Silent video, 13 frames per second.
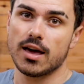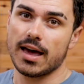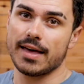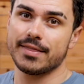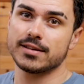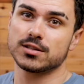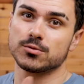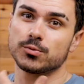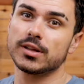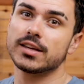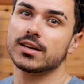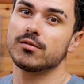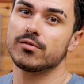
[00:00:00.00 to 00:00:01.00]
And this is
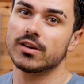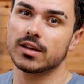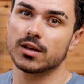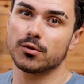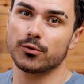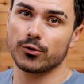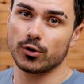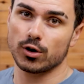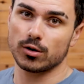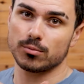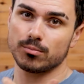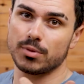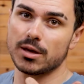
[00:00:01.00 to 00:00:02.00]
really convenient
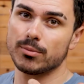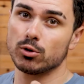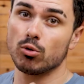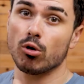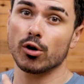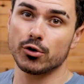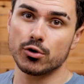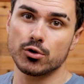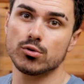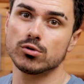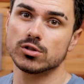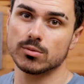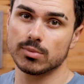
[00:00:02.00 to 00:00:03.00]
for people who are
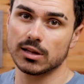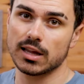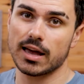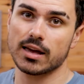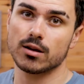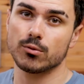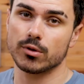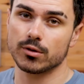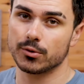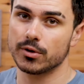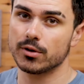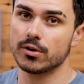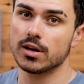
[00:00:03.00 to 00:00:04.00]
new to belaying with the
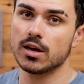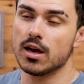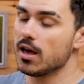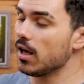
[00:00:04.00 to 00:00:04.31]
GriGri